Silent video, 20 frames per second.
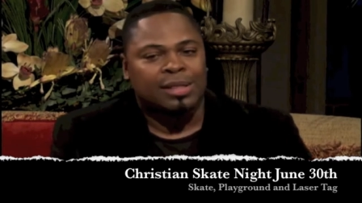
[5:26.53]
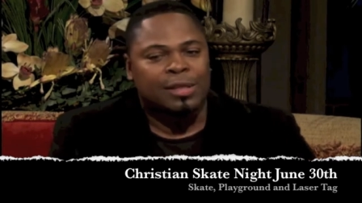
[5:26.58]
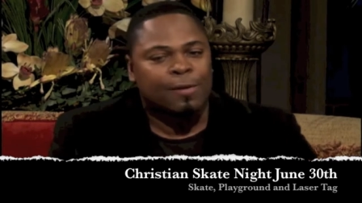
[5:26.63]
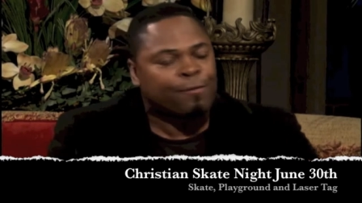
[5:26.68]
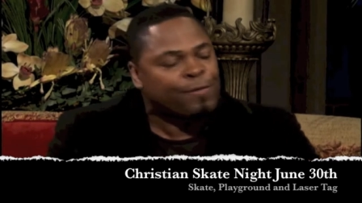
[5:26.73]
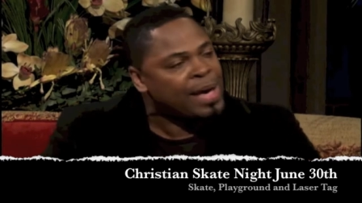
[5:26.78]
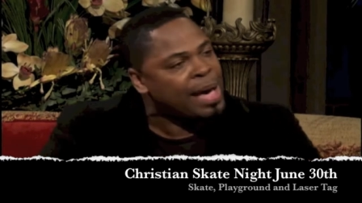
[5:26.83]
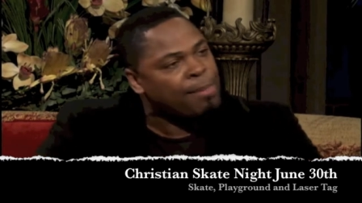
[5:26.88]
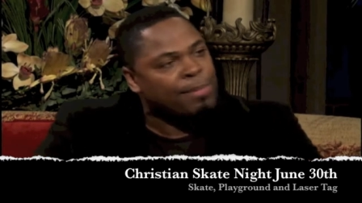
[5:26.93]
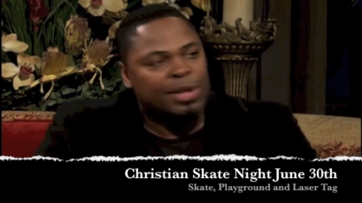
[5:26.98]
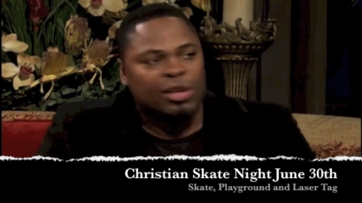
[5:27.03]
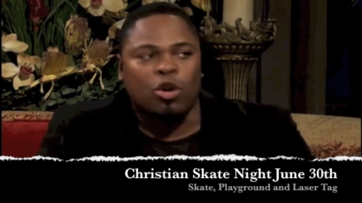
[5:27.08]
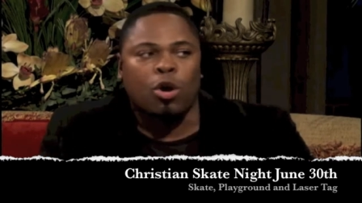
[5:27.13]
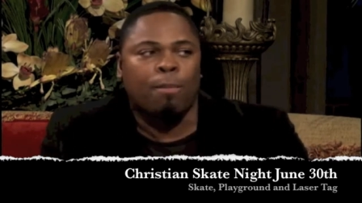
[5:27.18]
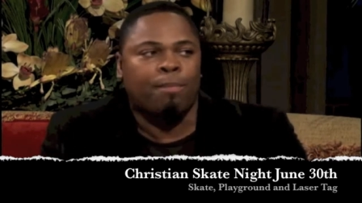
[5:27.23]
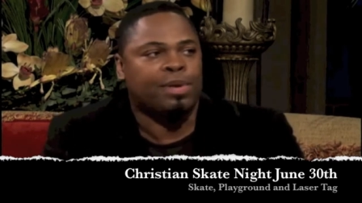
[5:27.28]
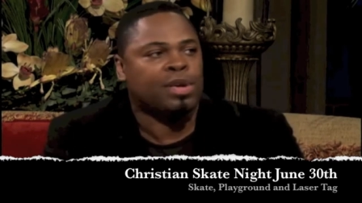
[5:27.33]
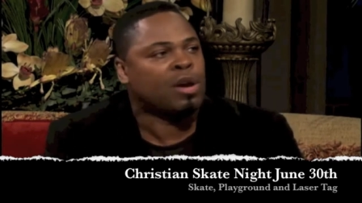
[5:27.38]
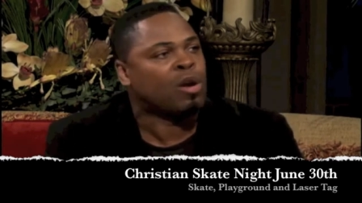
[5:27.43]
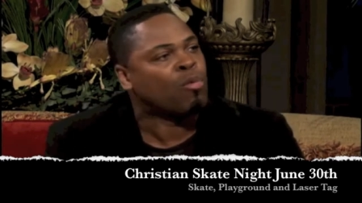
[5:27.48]
the family
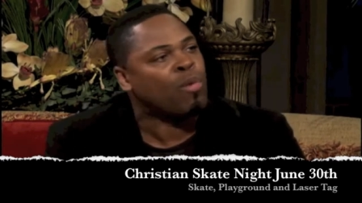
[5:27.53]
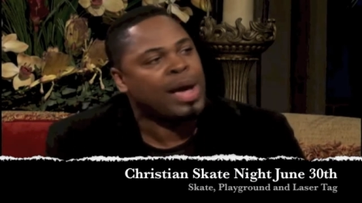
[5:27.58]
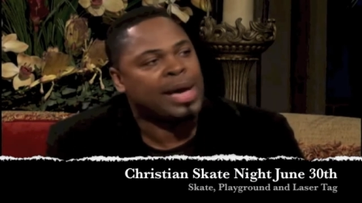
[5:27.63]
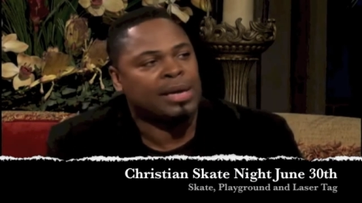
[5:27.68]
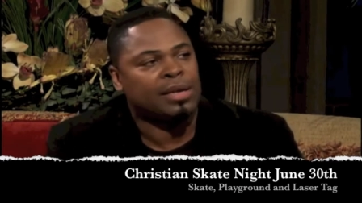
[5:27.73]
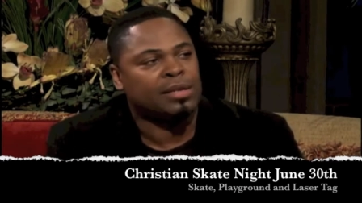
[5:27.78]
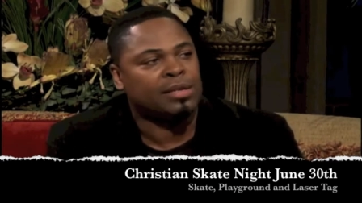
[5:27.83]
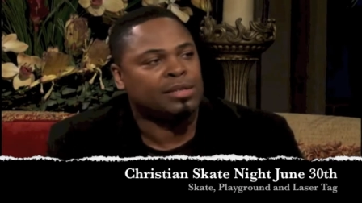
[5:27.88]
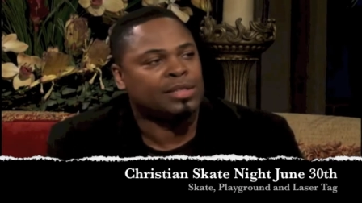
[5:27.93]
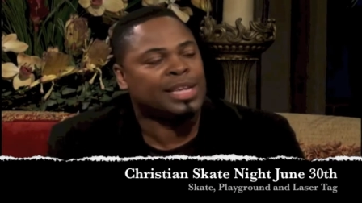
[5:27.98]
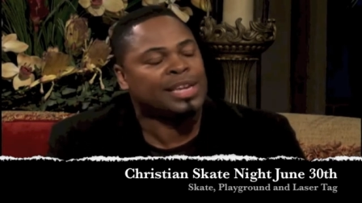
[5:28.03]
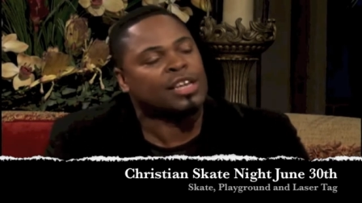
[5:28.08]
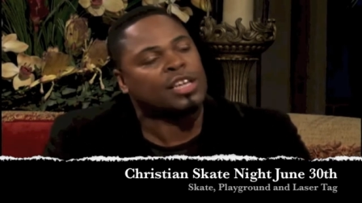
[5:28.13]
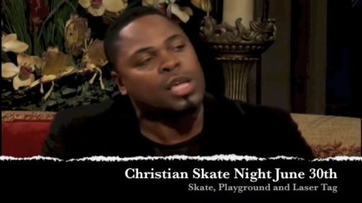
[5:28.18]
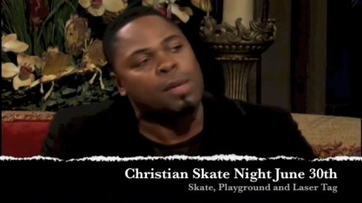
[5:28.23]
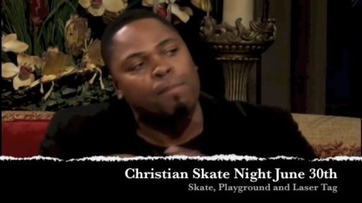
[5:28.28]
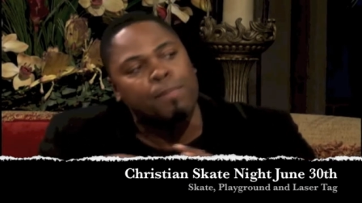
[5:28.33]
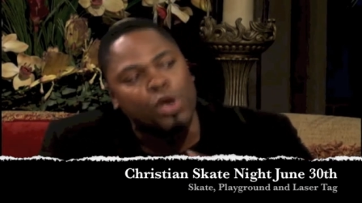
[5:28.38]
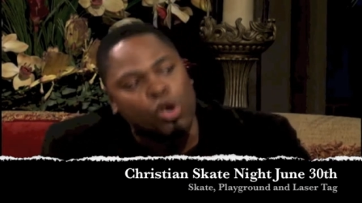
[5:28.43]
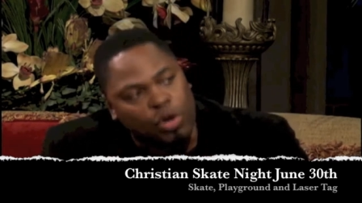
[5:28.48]
going to be all right. Then
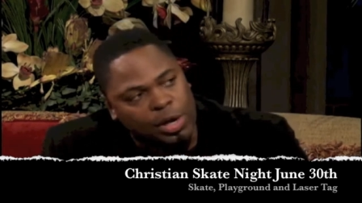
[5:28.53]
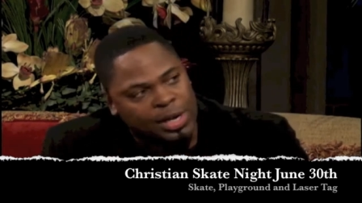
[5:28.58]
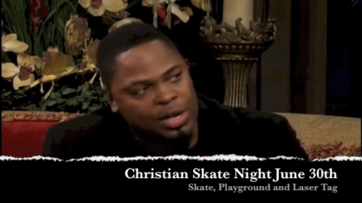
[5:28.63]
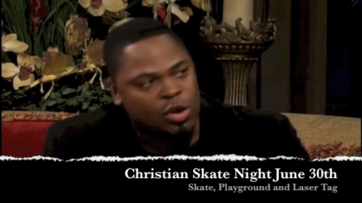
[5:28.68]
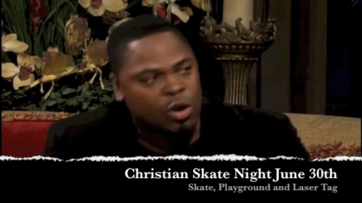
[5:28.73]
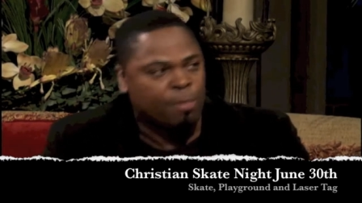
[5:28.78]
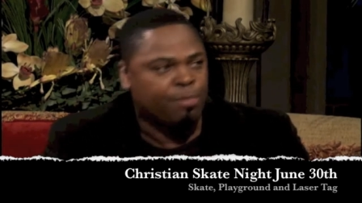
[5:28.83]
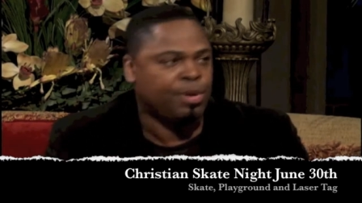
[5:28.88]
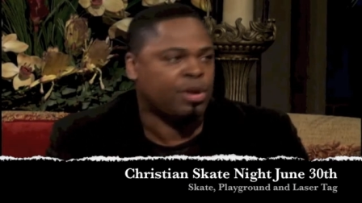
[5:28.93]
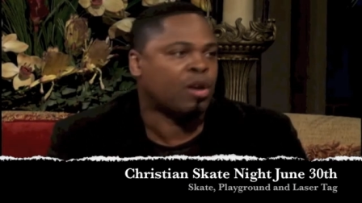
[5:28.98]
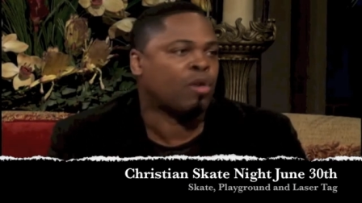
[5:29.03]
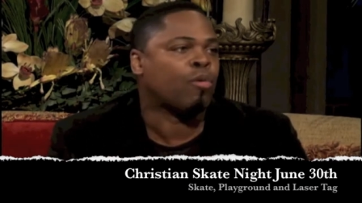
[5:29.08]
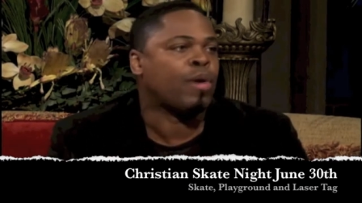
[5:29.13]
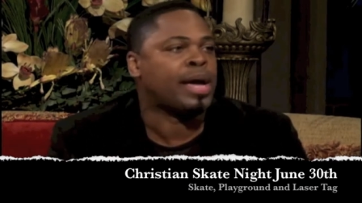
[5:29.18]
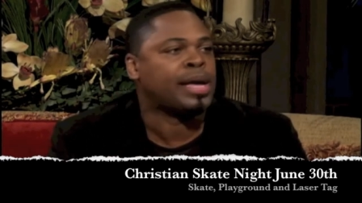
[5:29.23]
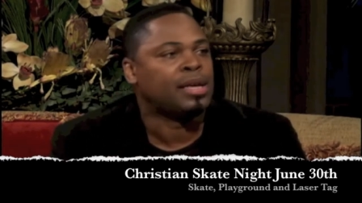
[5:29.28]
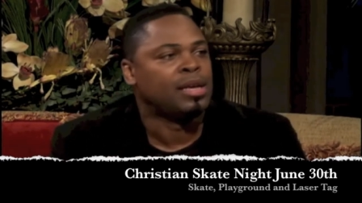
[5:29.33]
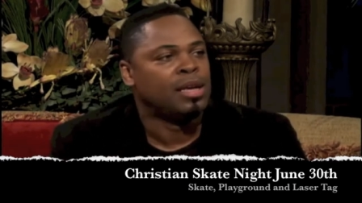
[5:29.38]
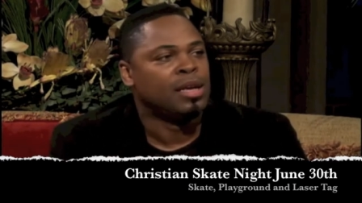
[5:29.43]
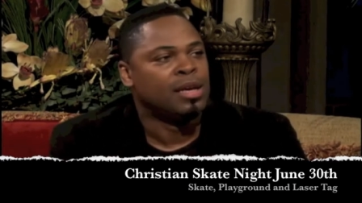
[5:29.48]
that's the community going to be all
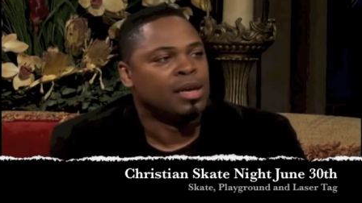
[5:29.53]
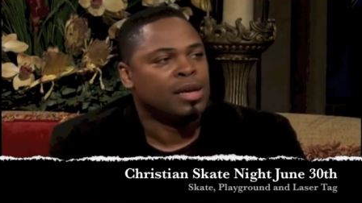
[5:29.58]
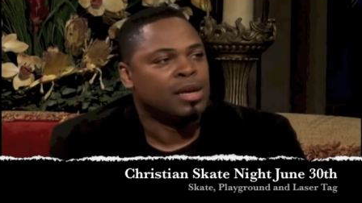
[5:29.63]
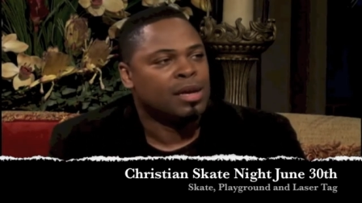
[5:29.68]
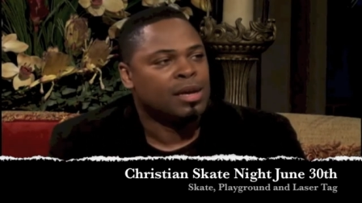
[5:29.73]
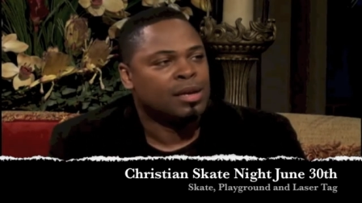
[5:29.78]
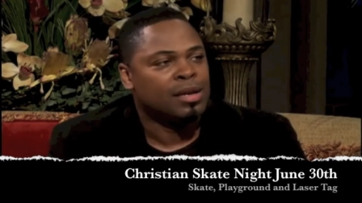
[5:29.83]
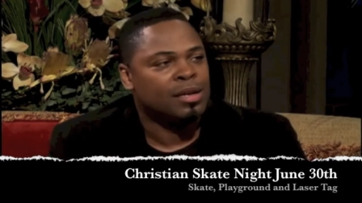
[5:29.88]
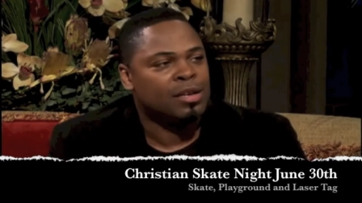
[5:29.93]
right. That's good.